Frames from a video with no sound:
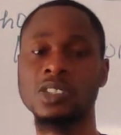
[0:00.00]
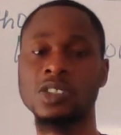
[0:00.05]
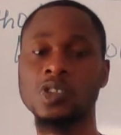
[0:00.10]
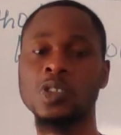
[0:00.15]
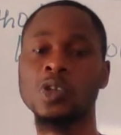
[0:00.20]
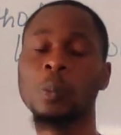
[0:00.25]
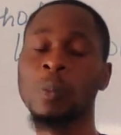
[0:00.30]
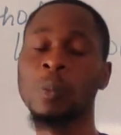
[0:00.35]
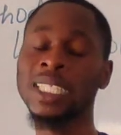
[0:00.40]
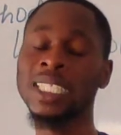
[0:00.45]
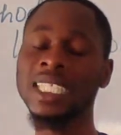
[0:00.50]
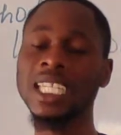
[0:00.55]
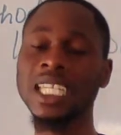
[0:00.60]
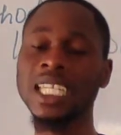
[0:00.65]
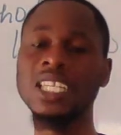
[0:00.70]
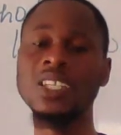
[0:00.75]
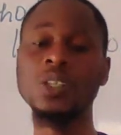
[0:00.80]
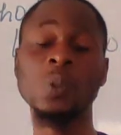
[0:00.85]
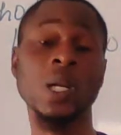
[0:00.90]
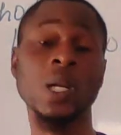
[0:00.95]
So
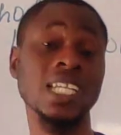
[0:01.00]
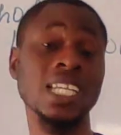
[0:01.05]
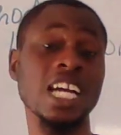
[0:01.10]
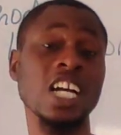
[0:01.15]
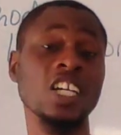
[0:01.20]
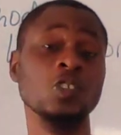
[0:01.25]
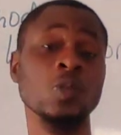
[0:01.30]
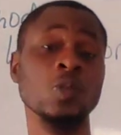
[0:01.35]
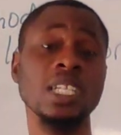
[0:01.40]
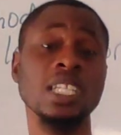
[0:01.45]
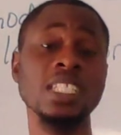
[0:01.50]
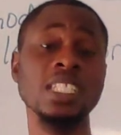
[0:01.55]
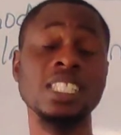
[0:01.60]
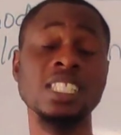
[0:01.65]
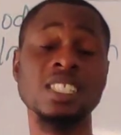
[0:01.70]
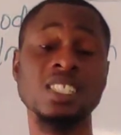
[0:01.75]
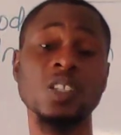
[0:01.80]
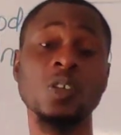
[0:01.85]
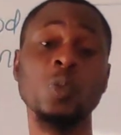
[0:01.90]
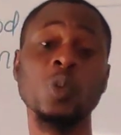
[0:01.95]
basically, you can actually
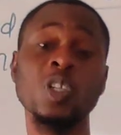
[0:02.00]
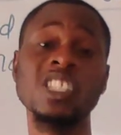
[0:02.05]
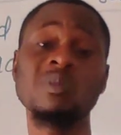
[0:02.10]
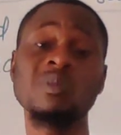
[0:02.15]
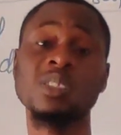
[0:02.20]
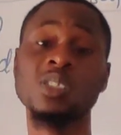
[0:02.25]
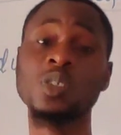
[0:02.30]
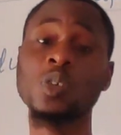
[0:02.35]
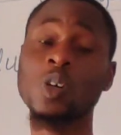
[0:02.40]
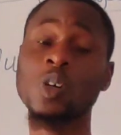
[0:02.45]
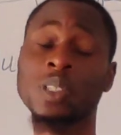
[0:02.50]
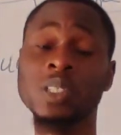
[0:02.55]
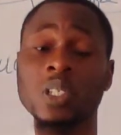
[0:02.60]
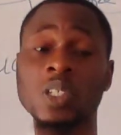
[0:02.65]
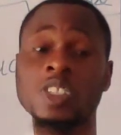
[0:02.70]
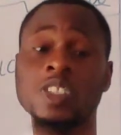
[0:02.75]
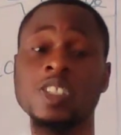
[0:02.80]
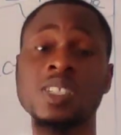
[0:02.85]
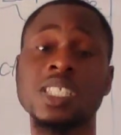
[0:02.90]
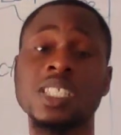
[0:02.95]
distinguish between
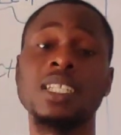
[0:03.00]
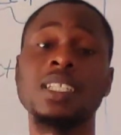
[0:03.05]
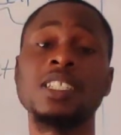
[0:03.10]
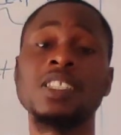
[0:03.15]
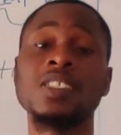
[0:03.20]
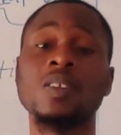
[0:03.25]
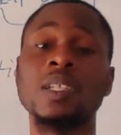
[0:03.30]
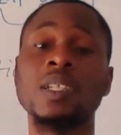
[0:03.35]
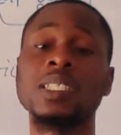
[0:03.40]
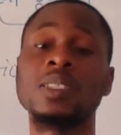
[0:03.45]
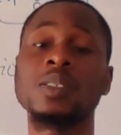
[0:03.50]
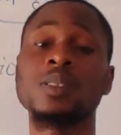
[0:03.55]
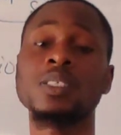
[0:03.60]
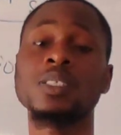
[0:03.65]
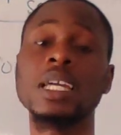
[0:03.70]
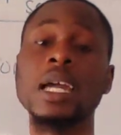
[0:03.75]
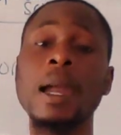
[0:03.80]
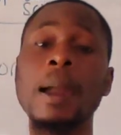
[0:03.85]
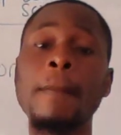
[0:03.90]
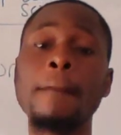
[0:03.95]
conductors and
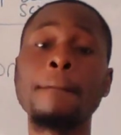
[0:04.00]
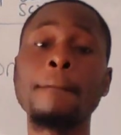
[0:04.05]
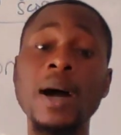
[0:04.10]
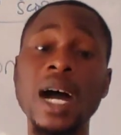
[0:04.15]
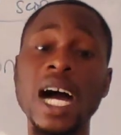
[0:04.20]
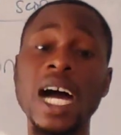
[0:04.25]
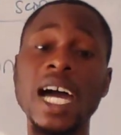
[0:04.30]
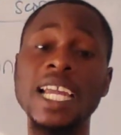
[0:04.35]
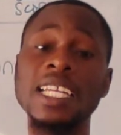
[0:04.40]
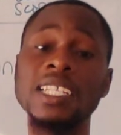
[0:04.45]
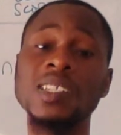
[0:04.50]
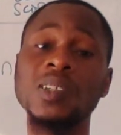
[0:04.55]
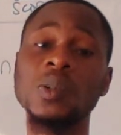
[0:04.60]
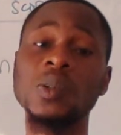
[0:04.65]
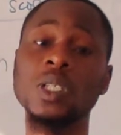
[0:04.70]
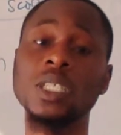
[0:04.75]
insulators by